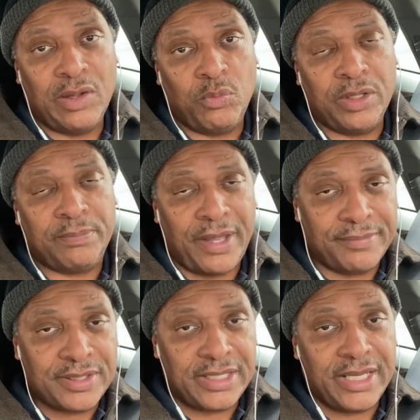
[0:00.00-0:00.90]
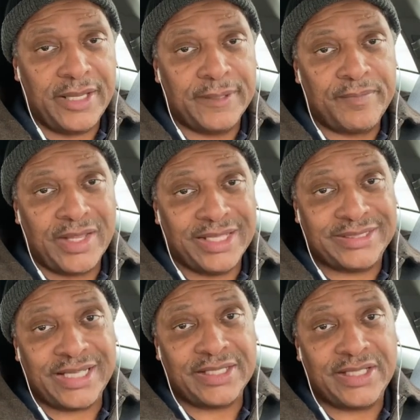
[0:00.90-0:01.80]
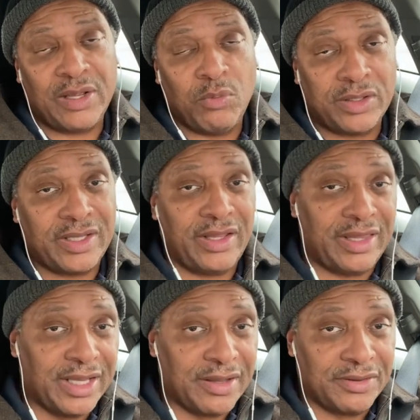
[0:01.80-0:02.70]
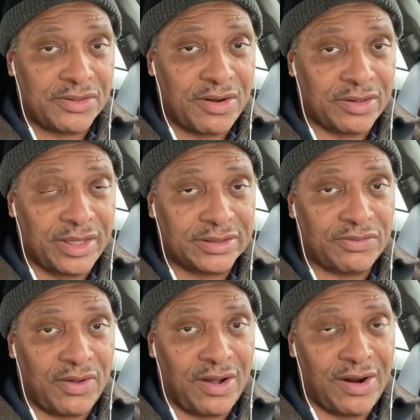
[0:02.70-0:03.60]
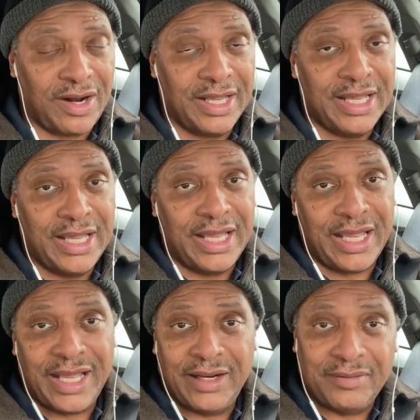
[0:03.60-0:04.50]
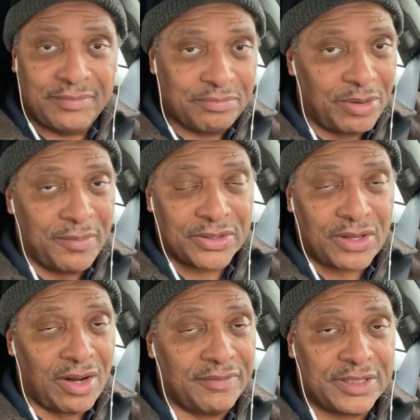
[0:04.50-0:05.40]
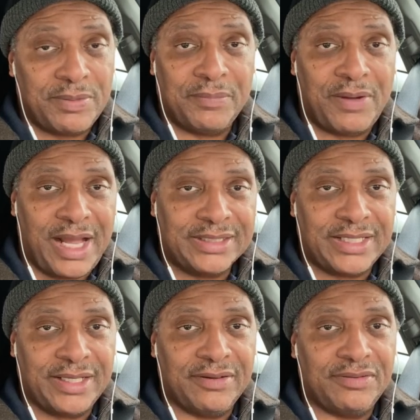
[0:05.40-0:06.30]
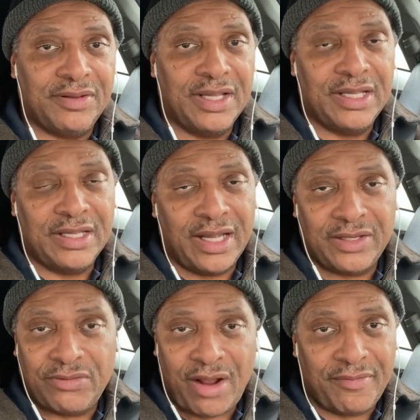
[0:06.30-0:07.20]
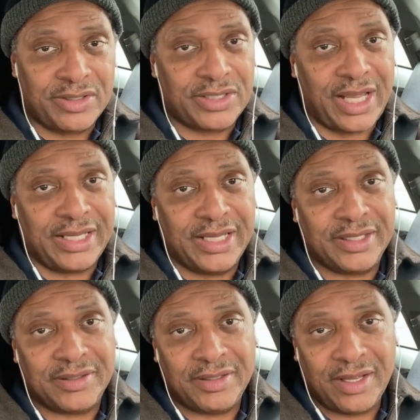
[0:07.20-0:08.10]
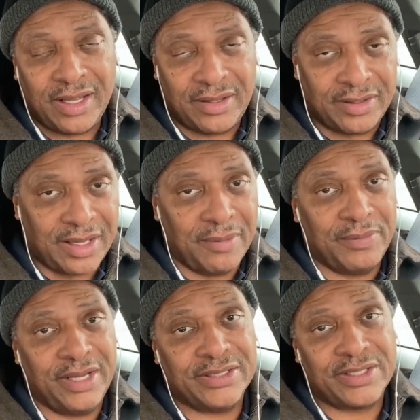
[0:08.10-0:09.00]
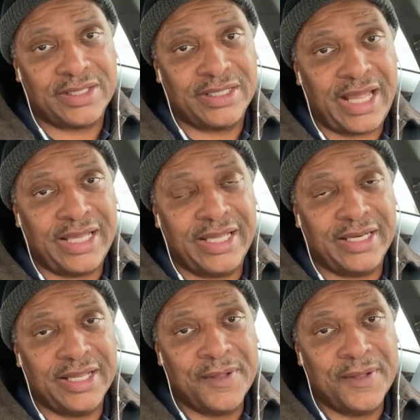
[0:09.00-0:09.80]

with Pepsi assessing what they think of the truck thus far, and pretty much all of it's been positive. Drivers like it, the companies like it,